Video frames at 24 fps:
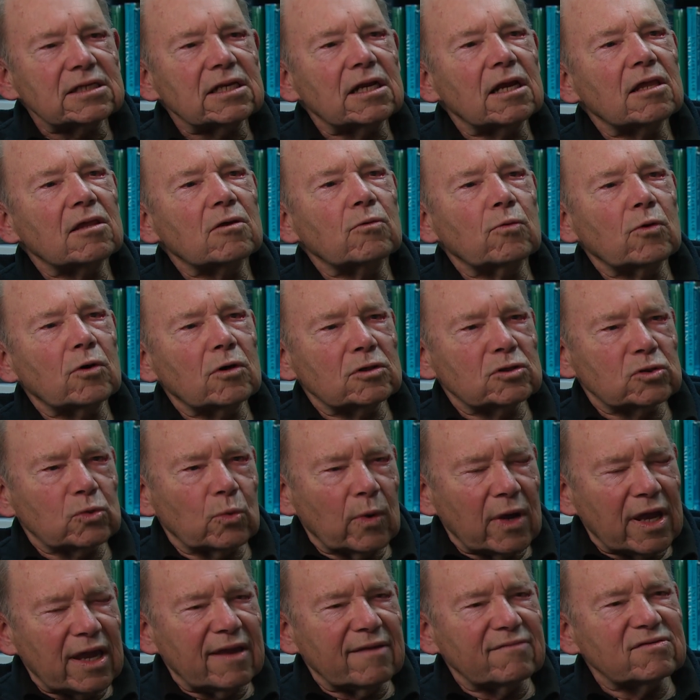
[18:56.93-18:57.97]
In other words,
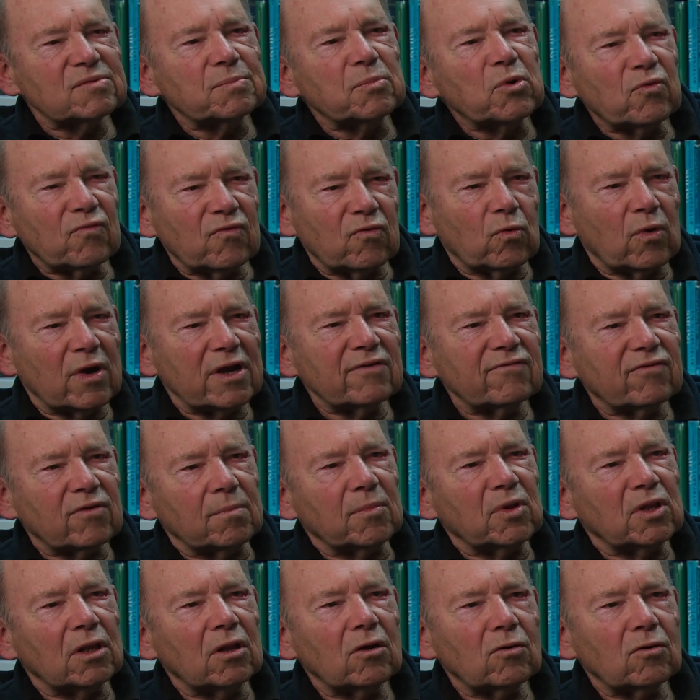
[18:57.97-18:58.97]
waves move away from a